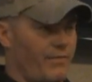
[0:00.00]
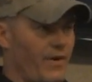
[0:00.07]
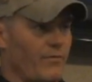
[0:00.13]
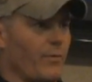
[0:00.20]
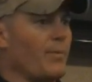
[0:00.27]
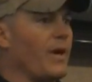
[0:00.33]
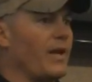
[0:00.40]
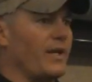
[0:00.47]
If
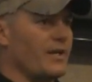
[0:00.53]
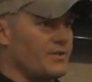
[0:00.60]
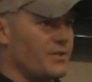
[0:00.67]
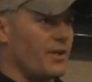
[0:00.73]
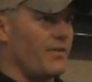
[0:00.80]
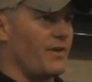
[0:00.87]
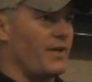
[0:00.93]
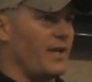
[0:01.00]
everybody
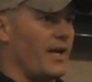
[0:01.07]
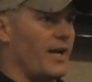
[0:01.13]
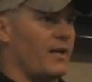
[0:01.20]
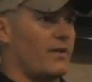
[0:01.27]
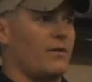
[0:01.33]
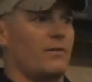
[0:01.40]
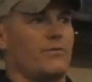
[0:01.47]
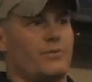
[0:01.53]
gets on the
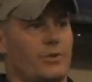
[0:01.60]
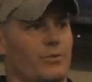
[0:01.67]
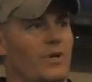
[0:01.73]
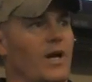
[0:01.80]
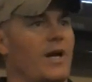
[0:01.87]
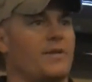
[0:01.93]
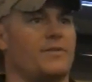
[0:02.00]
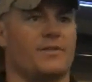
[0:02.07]
deck, 2
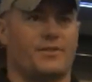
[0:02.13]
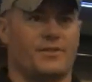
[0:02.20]
guys